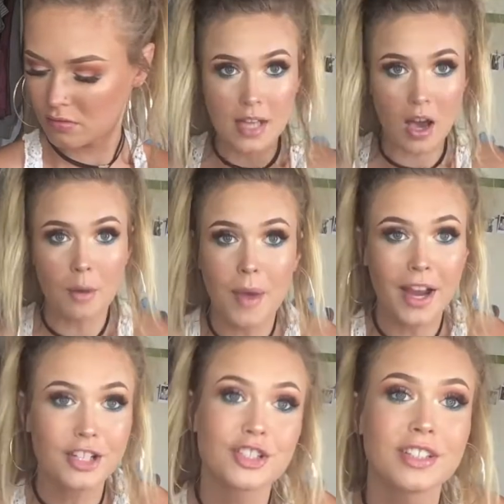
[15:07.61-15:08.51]
now I'm
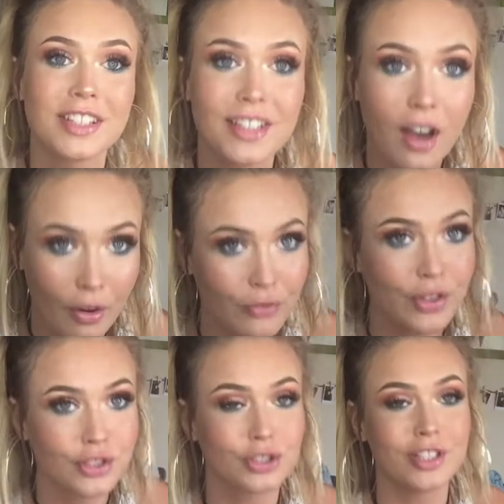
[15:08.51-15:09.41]
actually
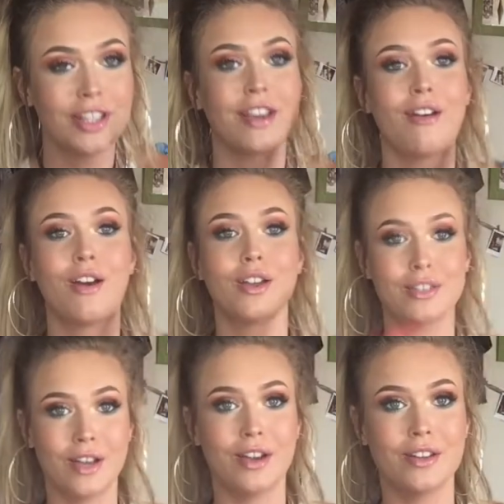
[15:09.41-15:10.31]
officially
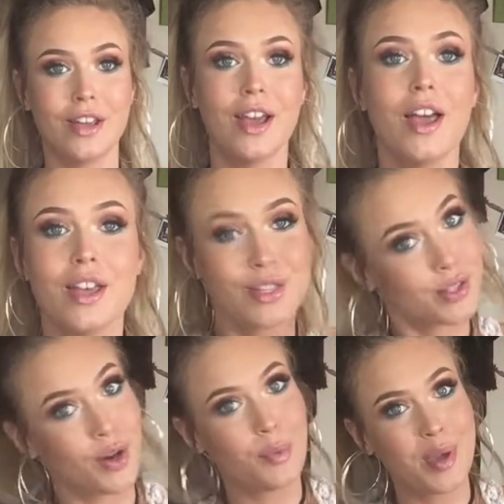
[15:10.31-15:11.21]
done.
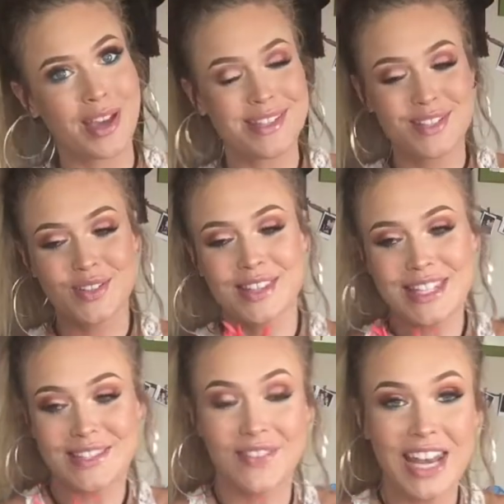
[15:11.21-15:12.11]
So I hope you guys enjoyed
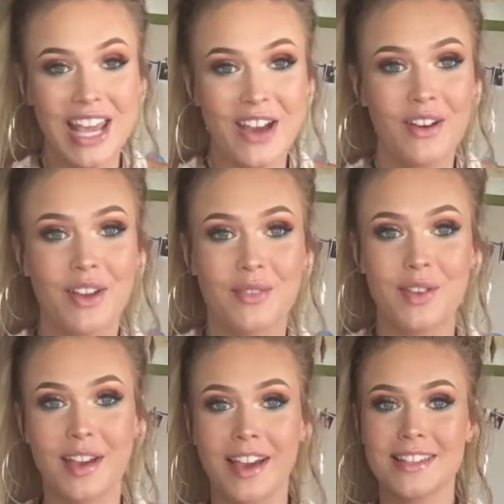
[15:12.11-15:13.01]
this video. If you
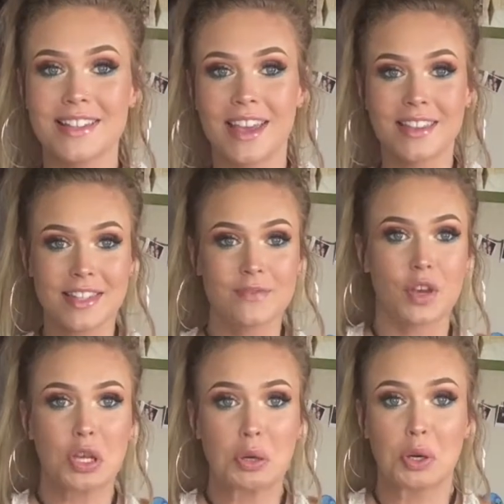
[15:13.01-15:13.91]
guys like this
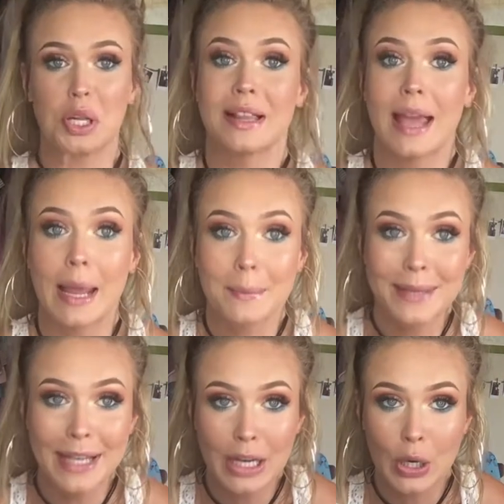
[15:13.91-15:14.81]
video, or you like
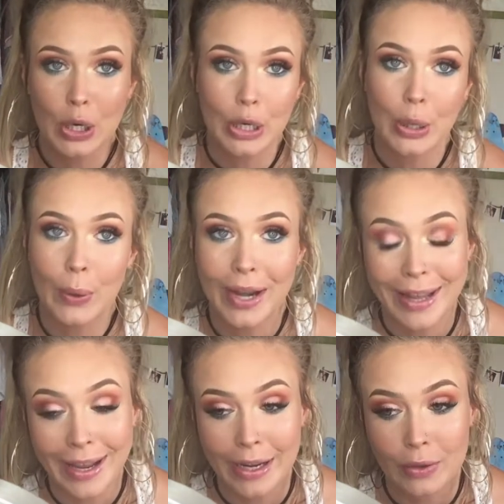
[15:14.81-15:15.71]
me, or you want to
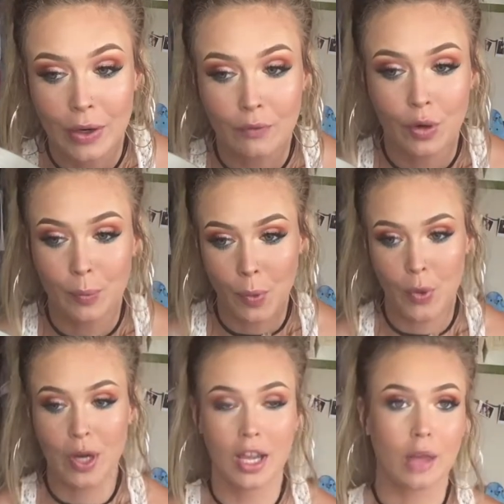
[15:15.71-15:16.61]
hang around for
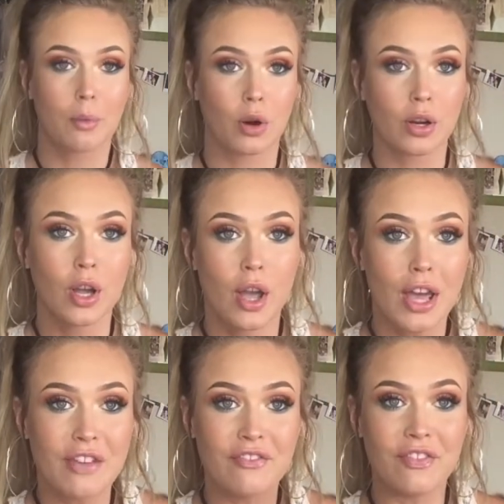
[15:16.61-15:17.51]
more, get more
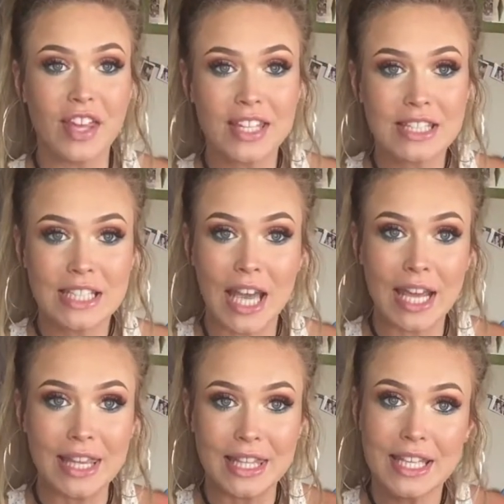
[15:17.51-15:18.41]
vids
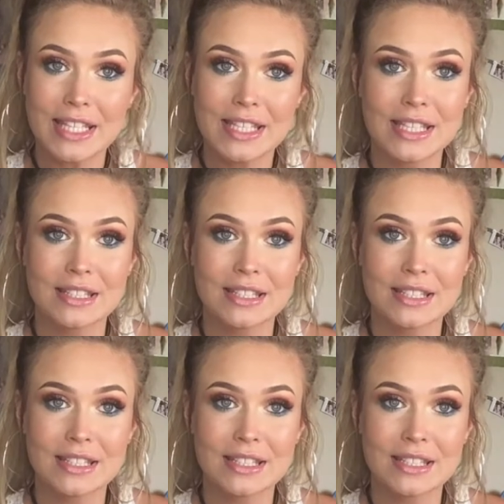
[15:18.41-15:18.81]
like this,